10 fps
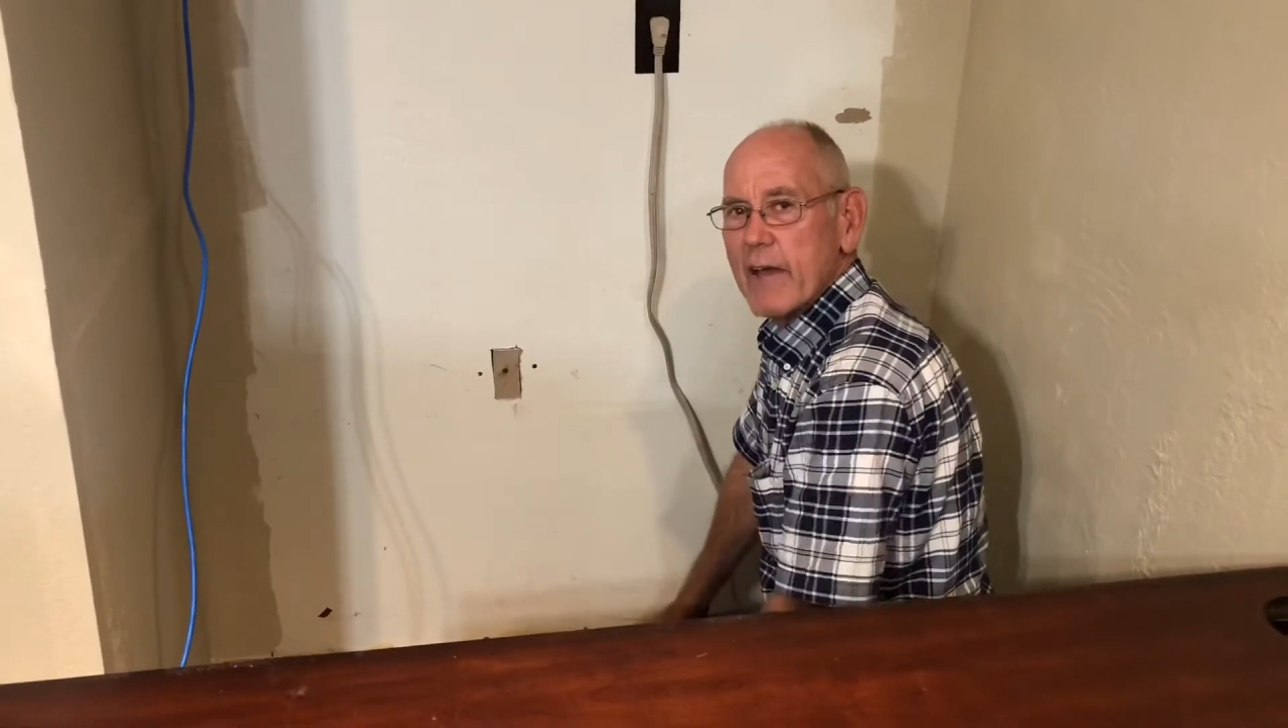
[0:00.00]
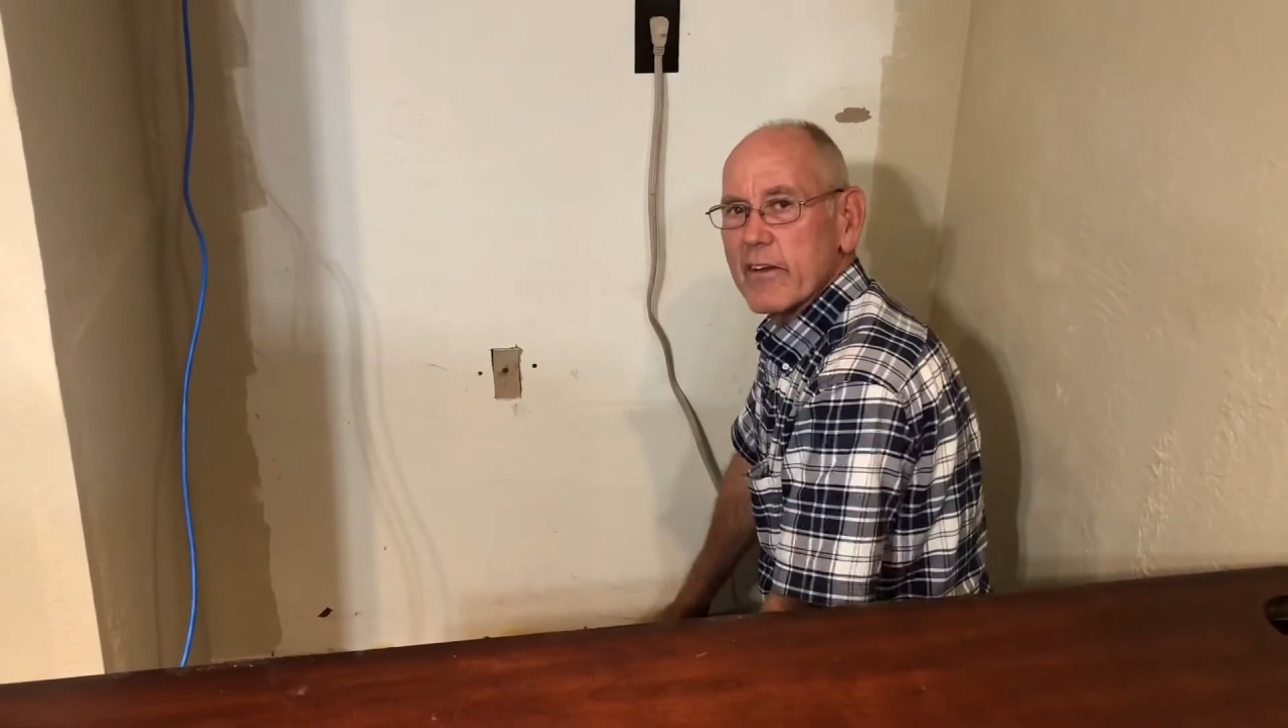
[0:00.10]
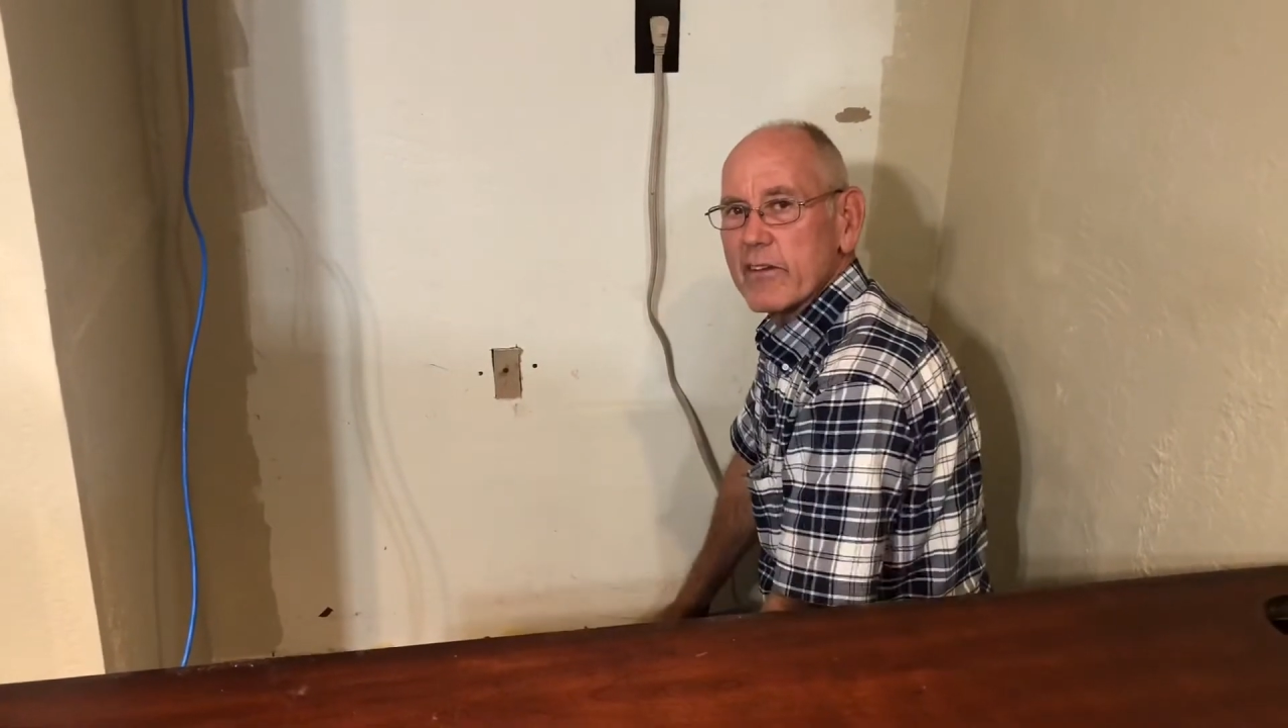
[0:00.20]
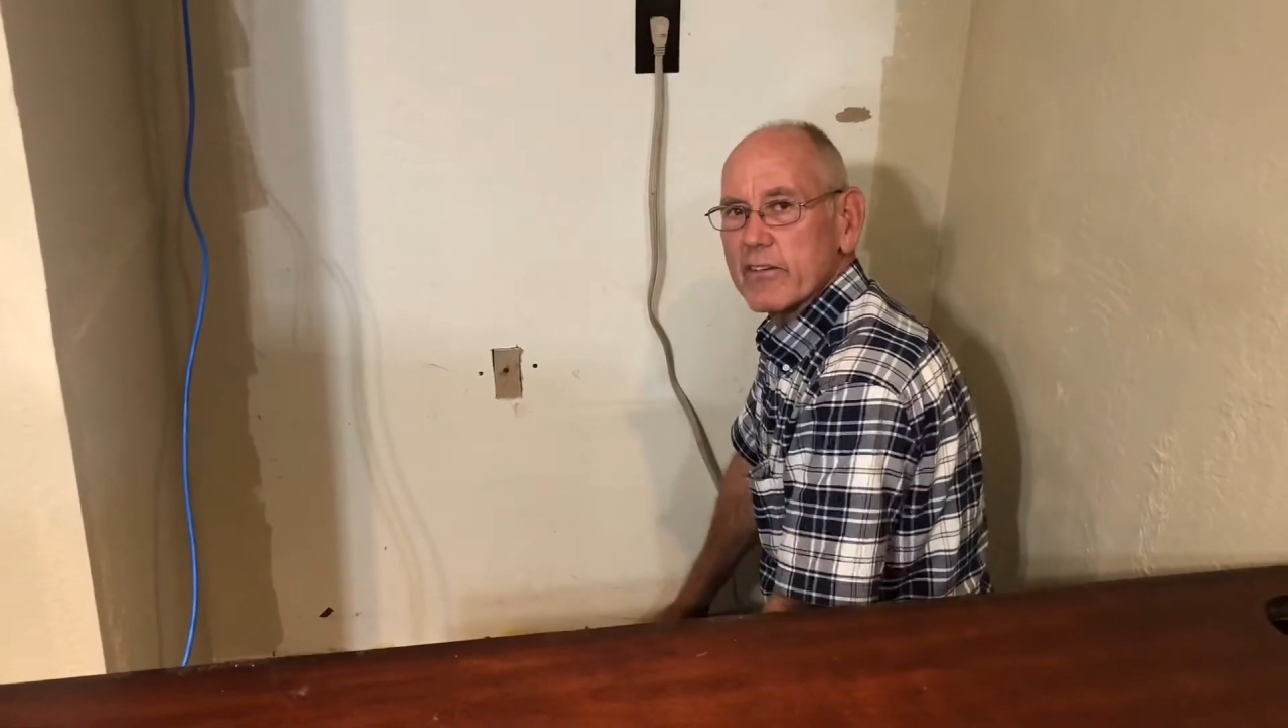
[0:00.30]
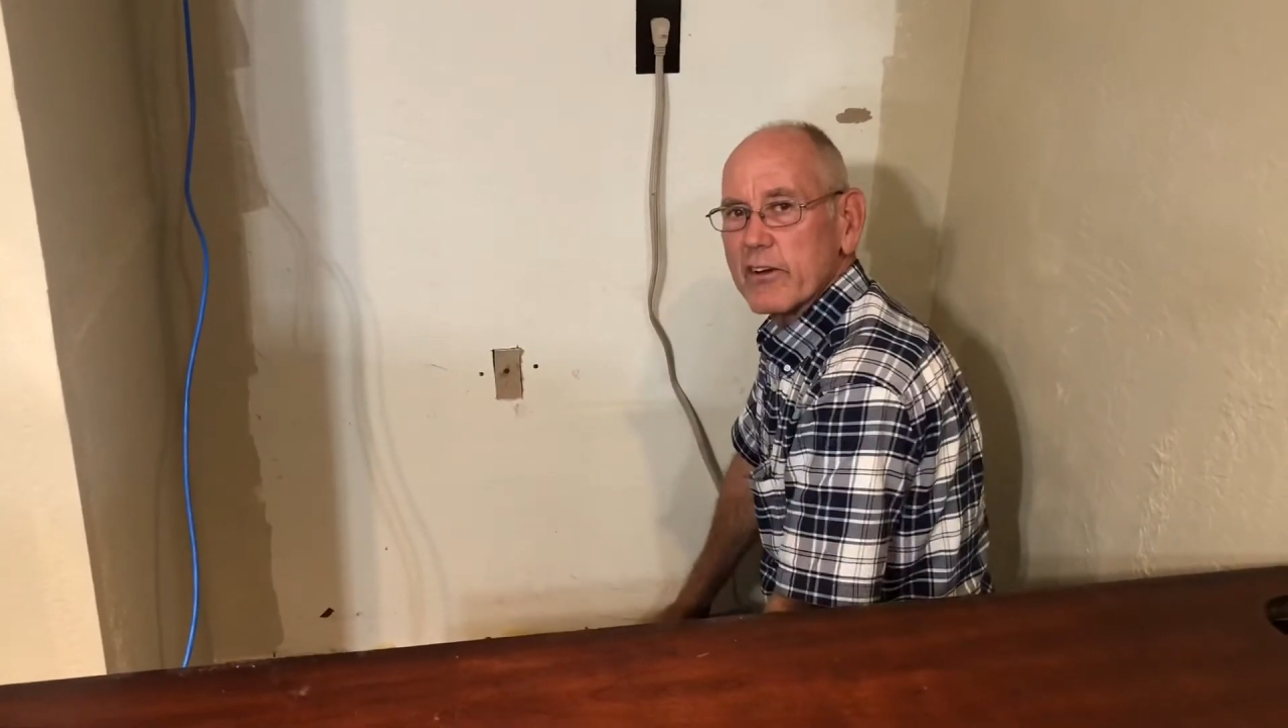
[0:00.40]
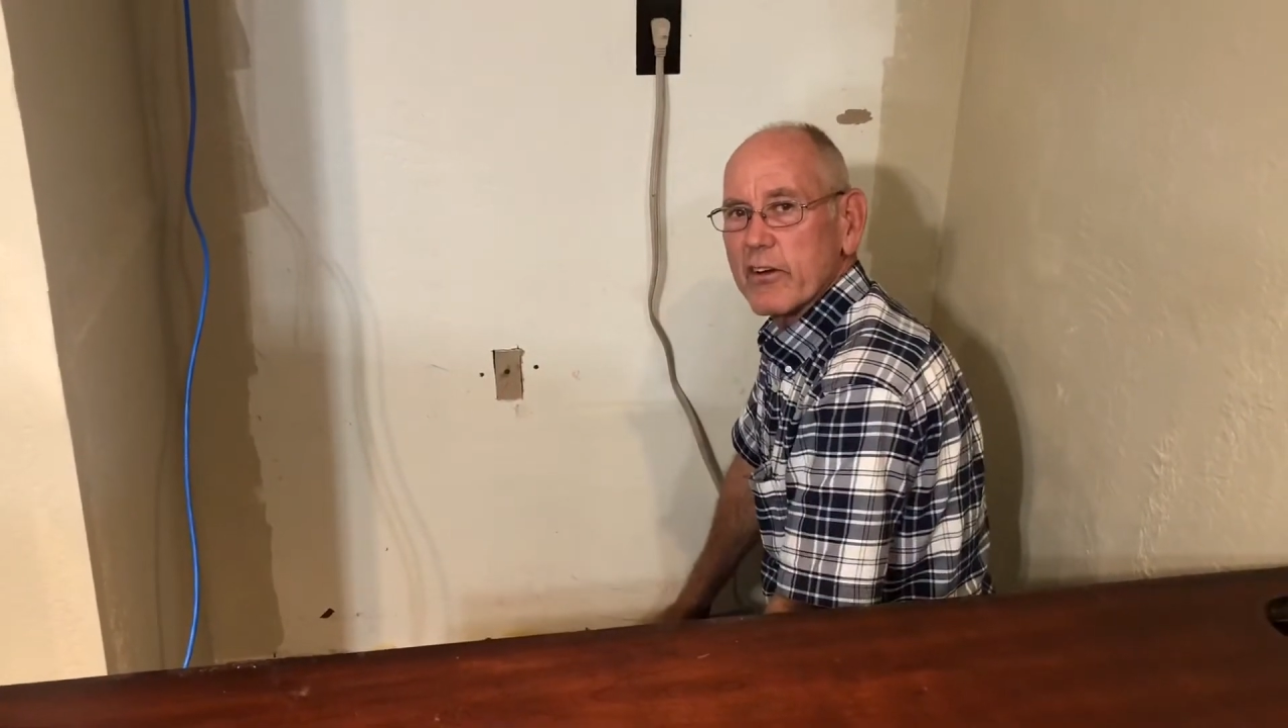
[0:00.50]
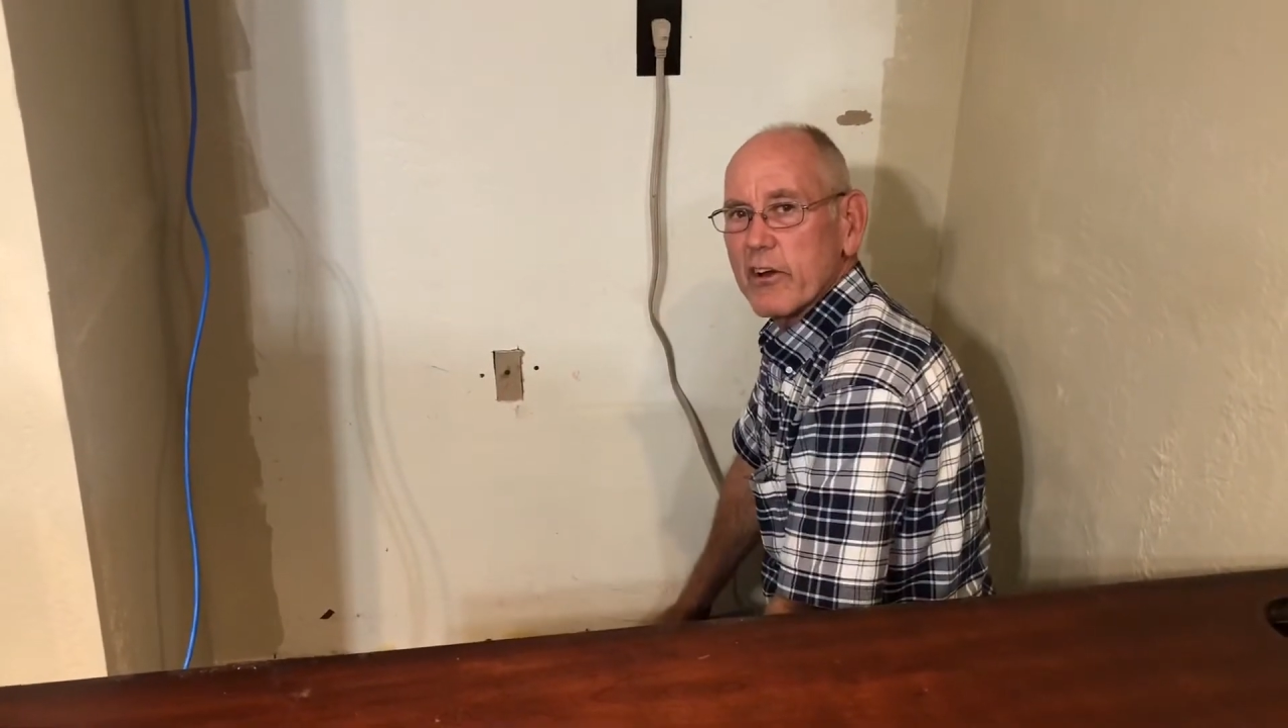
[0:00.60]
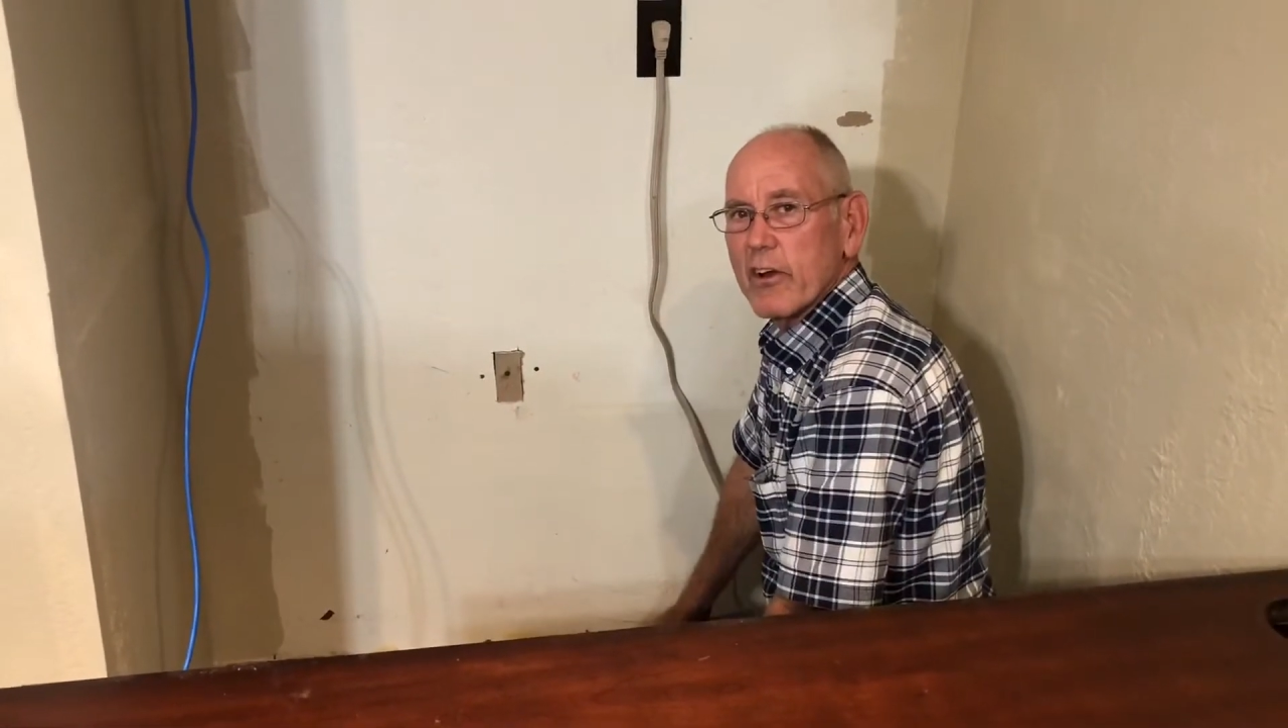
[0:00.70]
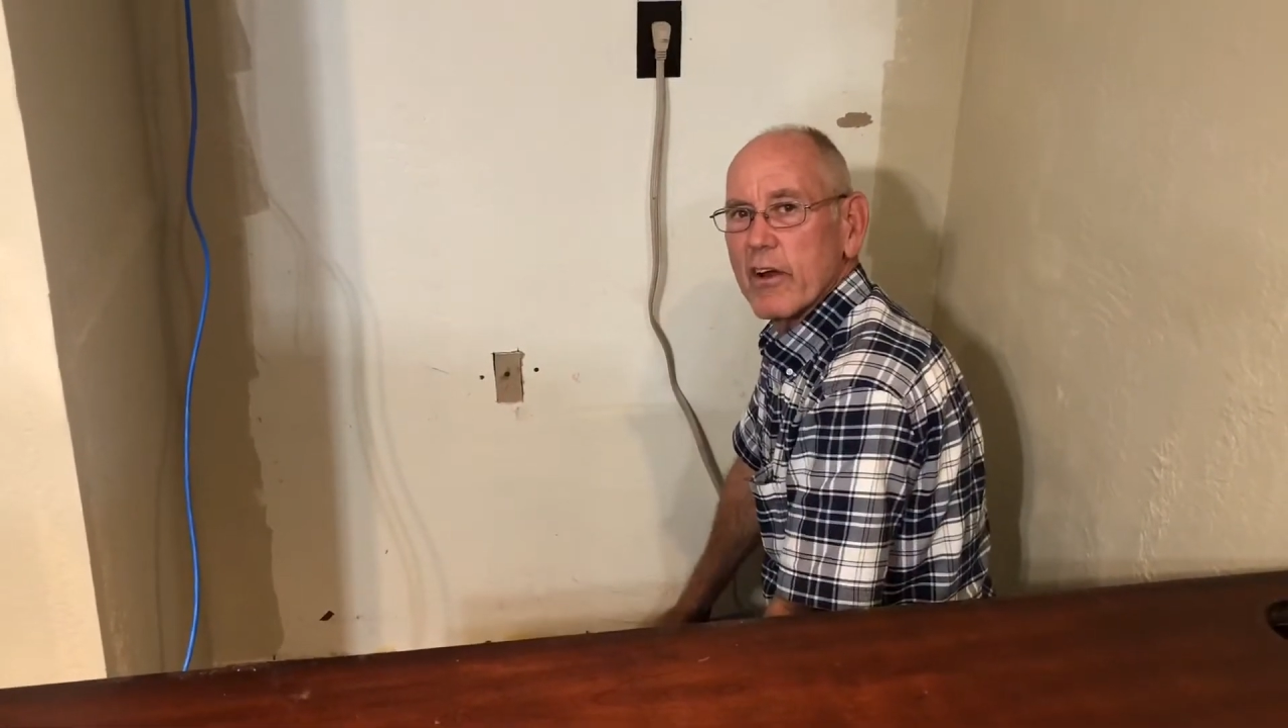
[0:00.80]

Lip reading: it secure.